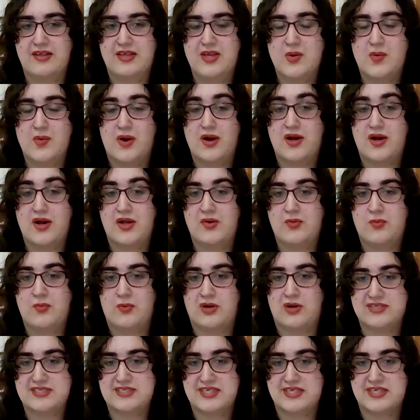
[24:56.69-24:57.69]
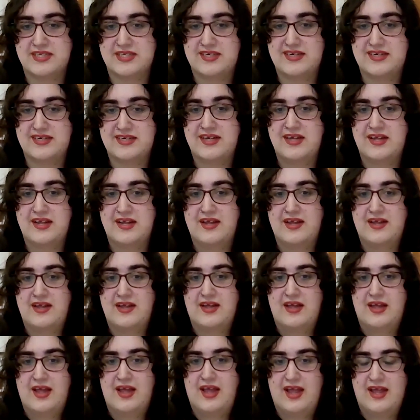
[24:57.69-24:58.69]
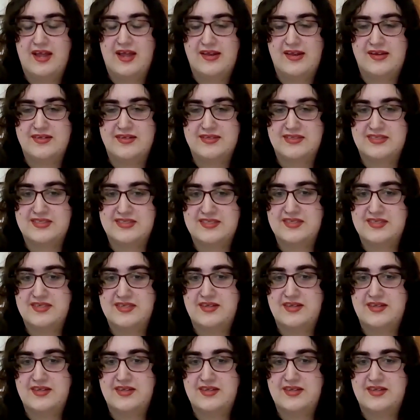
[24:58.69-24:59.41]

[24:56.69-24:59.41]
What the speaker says: You are unwanted. And